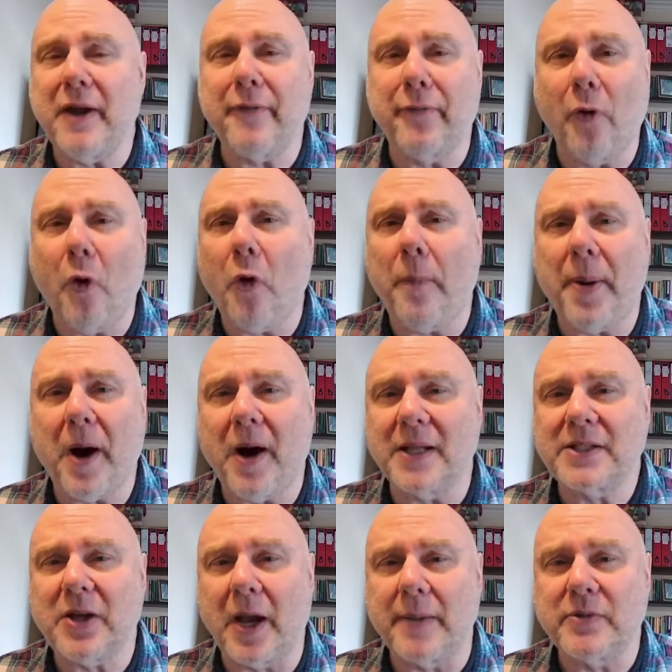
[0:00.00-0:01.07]
or 4
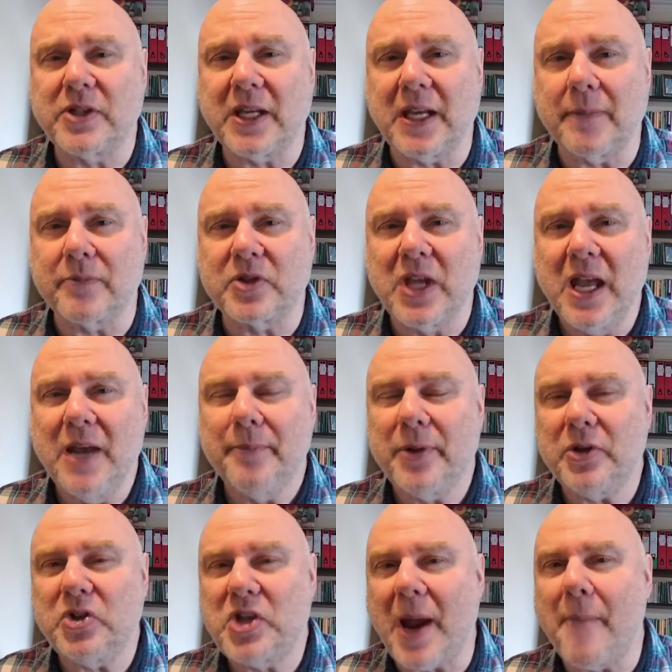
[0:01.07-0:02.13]
part-time teams.
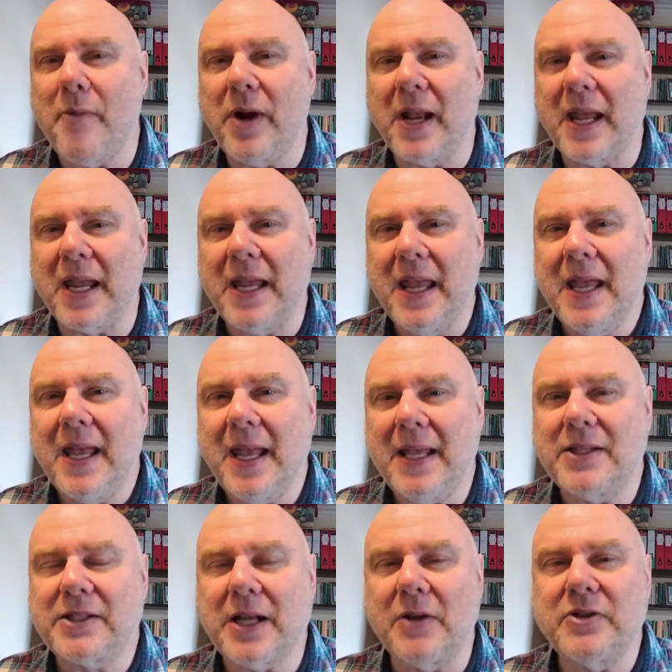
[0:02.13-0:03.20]
But generally,
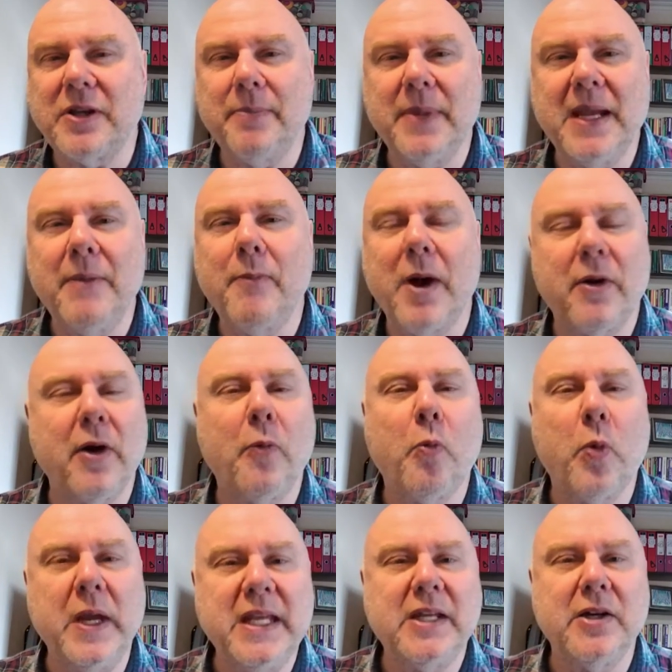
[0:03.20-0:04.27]
it's going to mean we're a
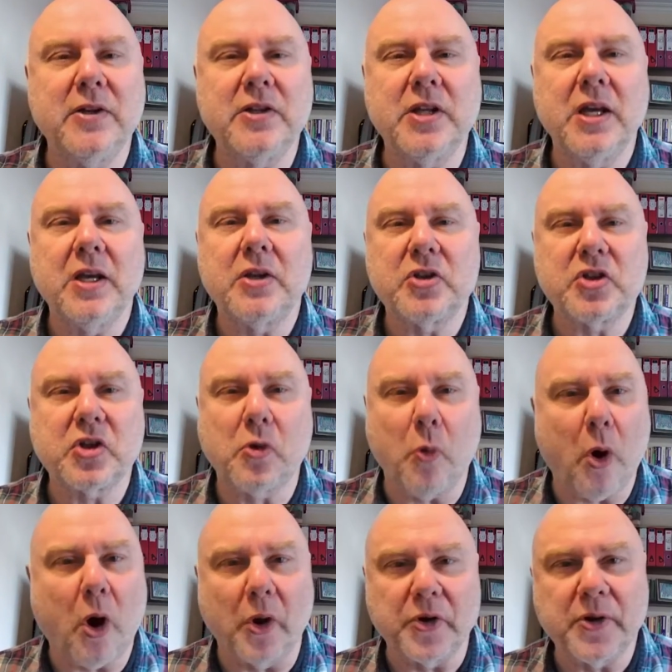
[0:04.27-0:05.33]
weakened
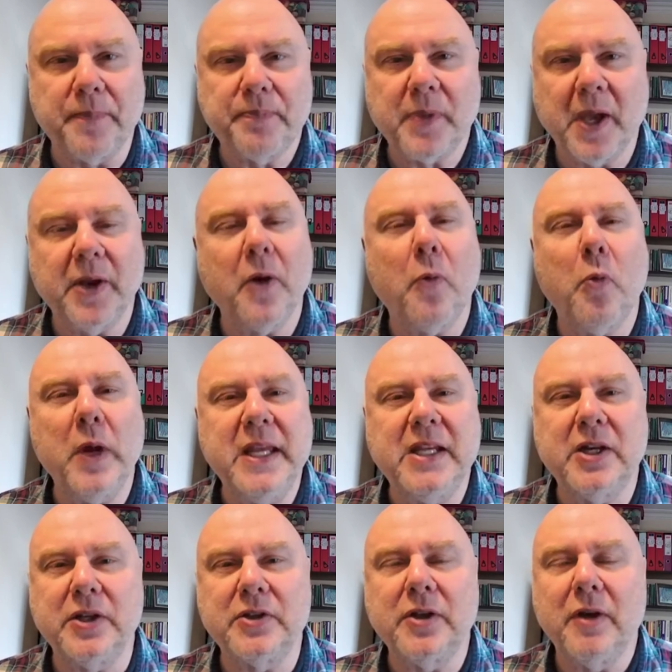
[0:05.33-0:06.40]
squad and a
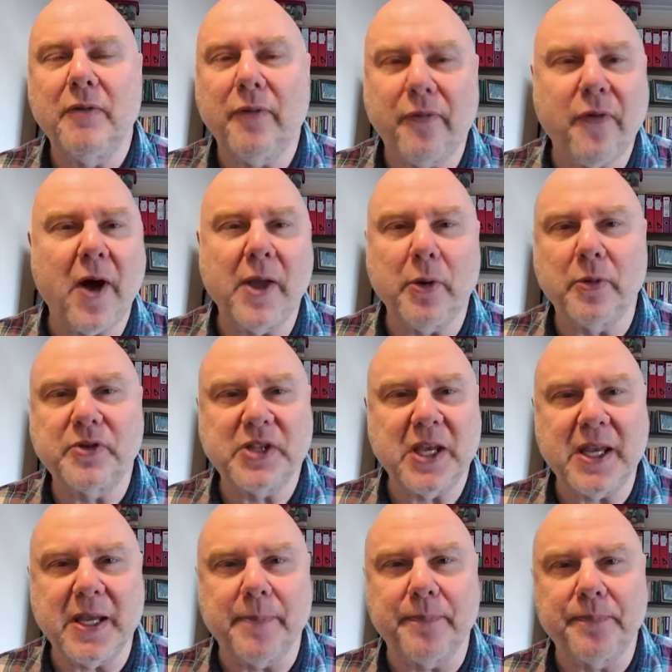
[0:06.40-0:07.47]
weakened final
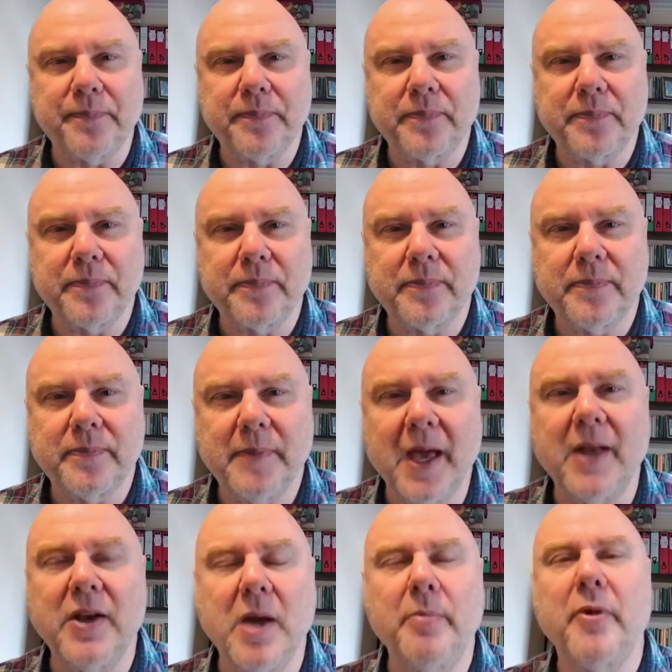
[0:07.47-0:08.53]
team.
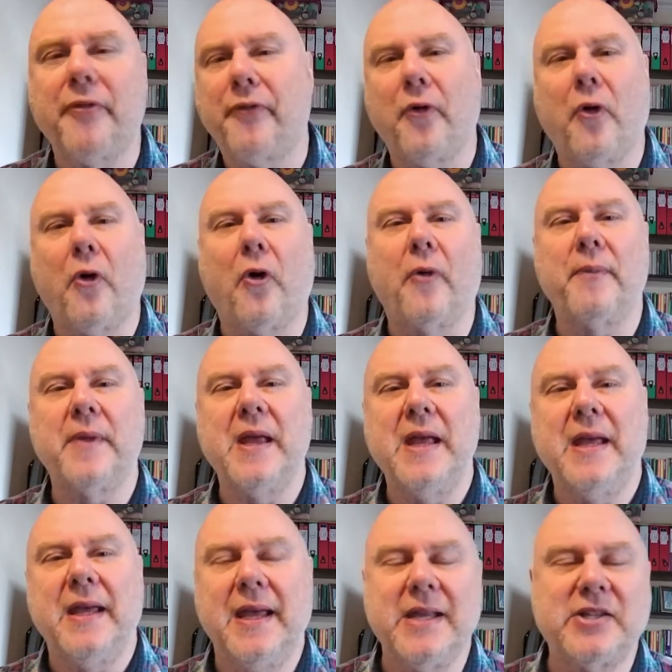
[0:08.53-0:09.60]
At number 4,
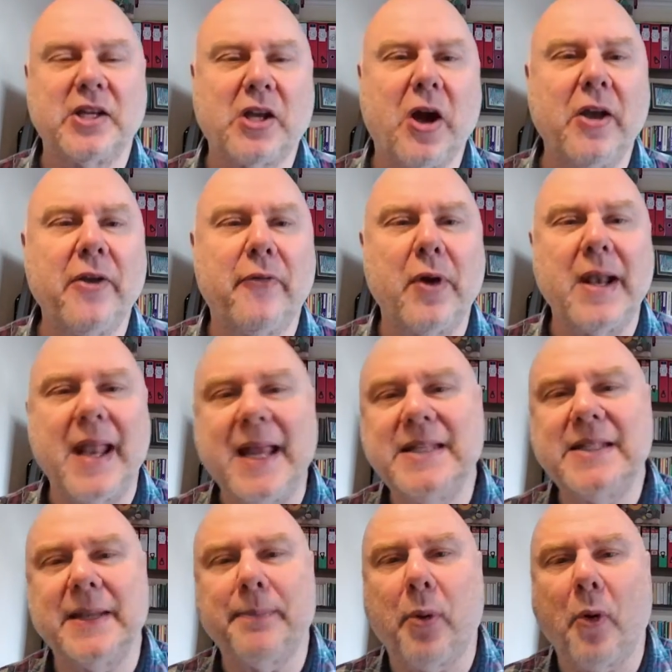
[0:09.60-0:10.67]
it's a kind of
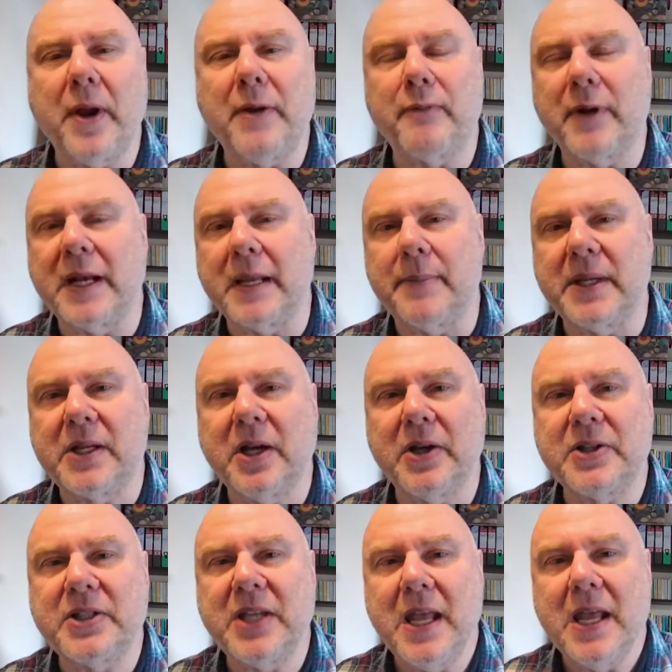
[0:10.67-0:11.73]
related point, really, because